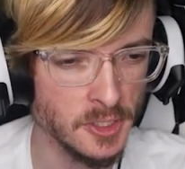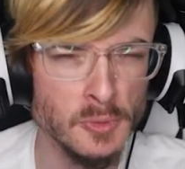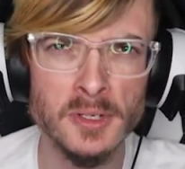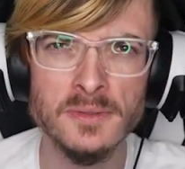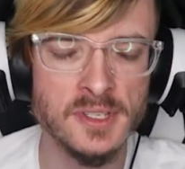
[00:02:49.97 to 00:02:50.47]

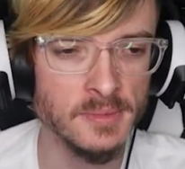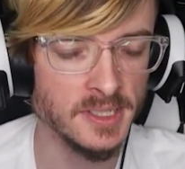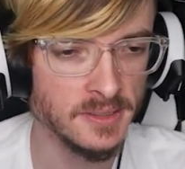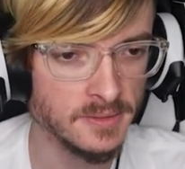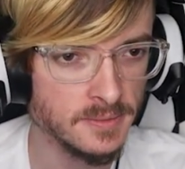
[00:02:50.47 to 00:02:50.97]
Hubert,
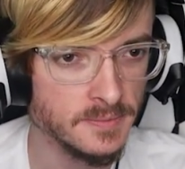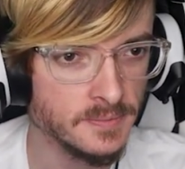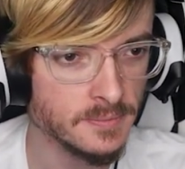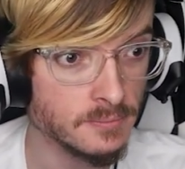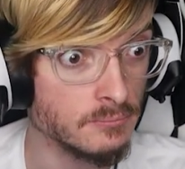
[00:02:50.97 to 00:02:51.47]
something like that. On
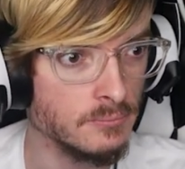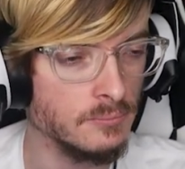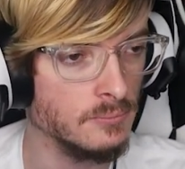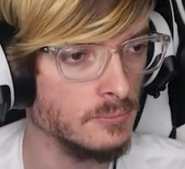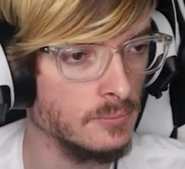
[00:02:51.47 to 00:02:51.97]
Earth,
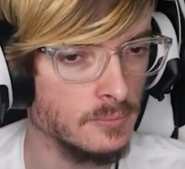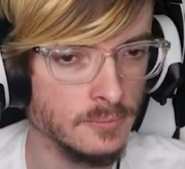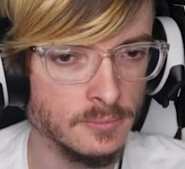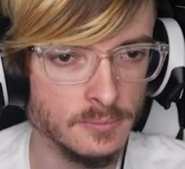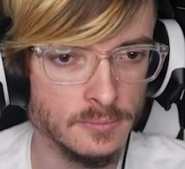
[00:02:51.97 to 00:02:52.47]
life appeared
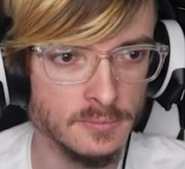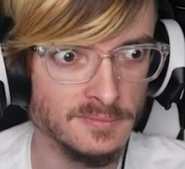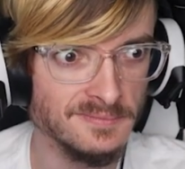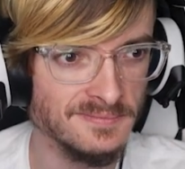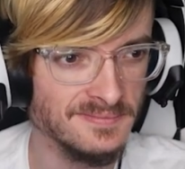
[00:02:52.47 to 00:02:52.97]
basically
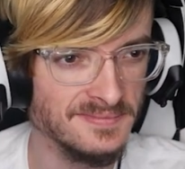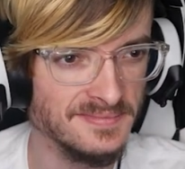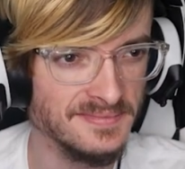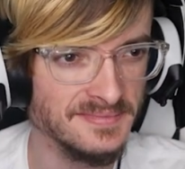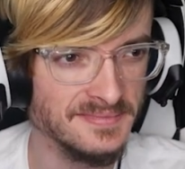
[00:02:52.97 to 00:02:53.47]
as soon
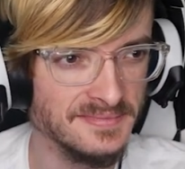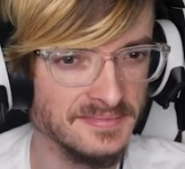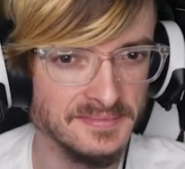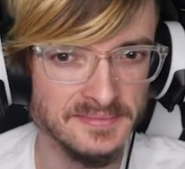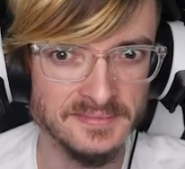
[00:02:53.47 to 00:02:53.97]
as the
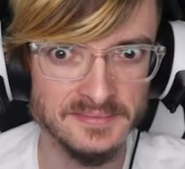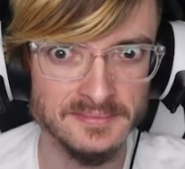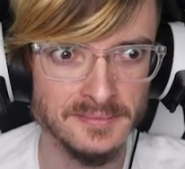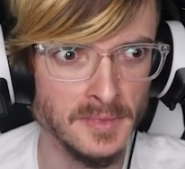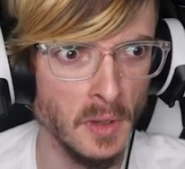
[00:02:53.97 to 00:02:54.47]
oceans
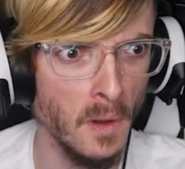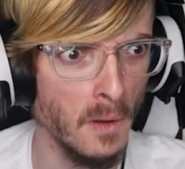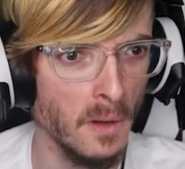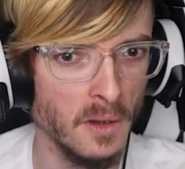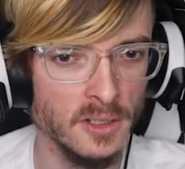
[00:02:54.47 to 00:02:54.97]
formed.
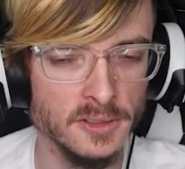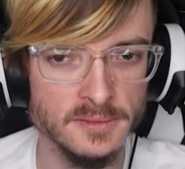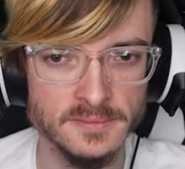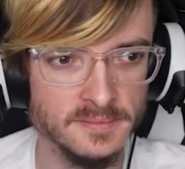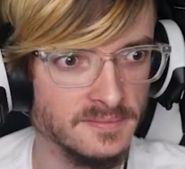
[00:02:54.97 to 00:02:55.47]
Oh. But
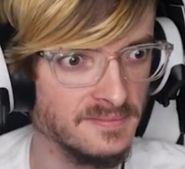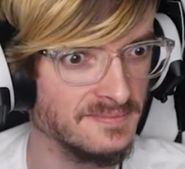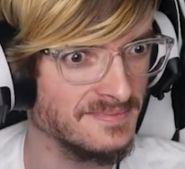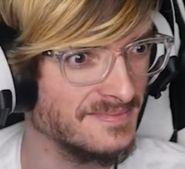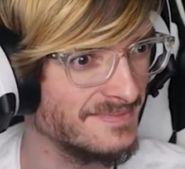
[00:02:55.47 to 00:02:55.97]
then it
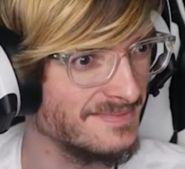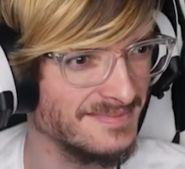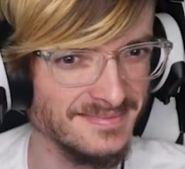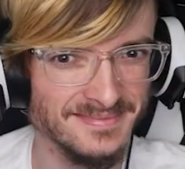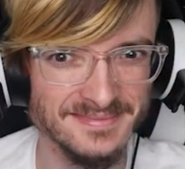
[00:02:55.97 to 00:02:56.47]
took 2
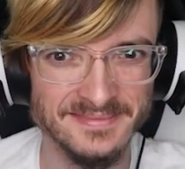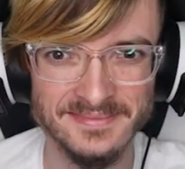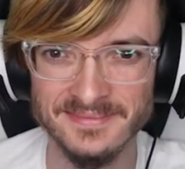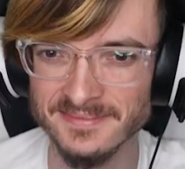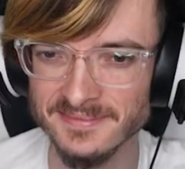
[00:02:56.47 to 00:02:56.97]
billion
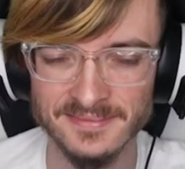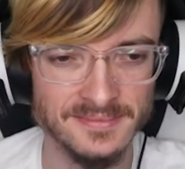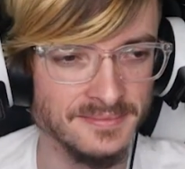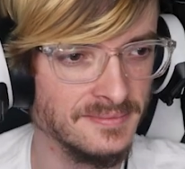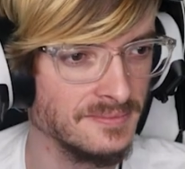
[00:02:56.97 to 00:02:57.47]
years to make
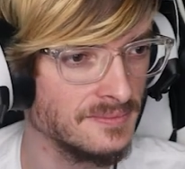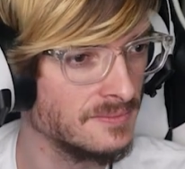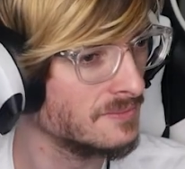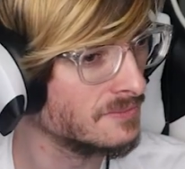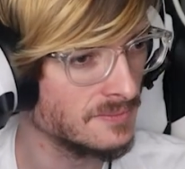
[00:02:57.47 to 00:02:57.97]
the step
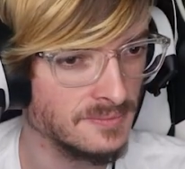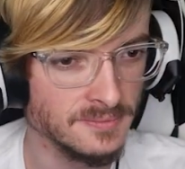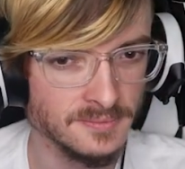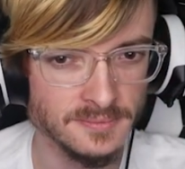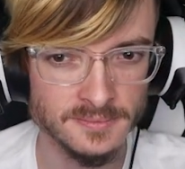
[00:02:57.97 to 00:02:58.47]
from single
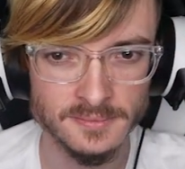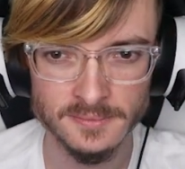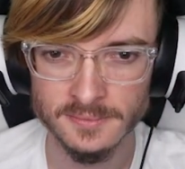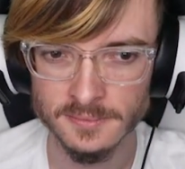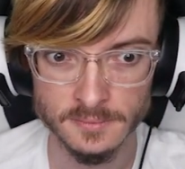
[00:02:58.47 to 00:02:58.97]
cells
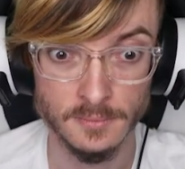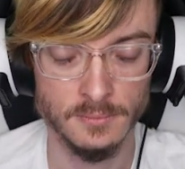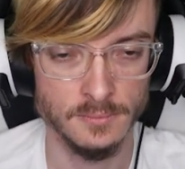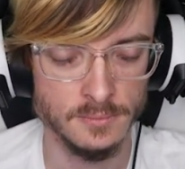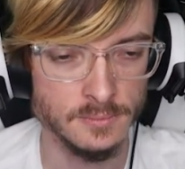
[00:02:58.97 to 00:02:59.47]
to
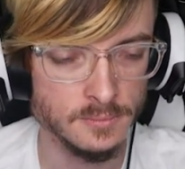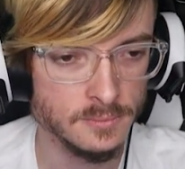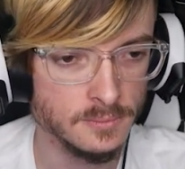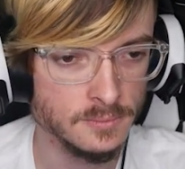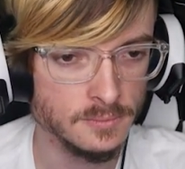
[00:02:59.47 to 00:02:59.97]

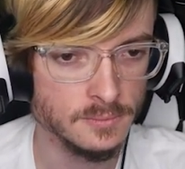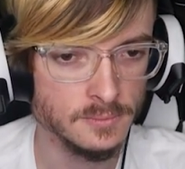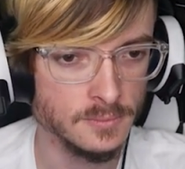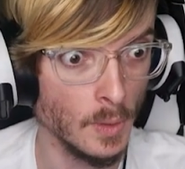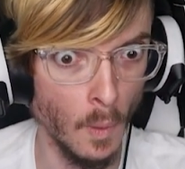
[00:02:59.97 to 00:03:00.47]
multicellular
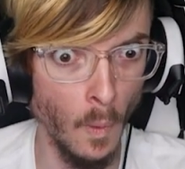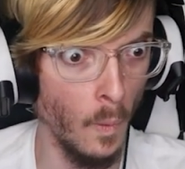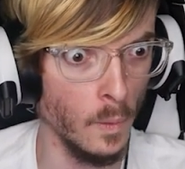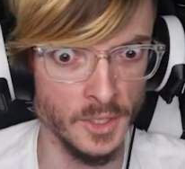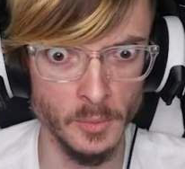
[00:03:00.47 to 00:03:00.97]
organisms.
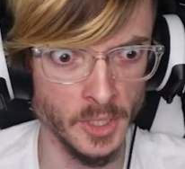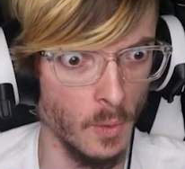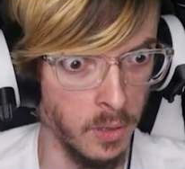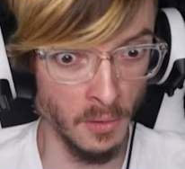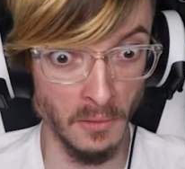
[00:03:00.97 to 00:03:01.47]
Oh, there we
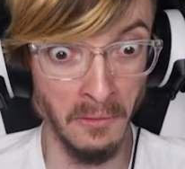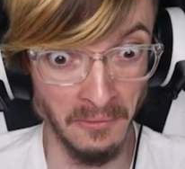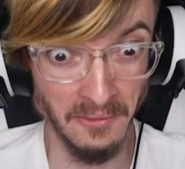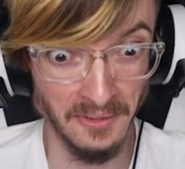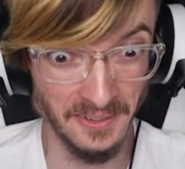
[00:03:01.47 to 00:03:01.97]
go. billion more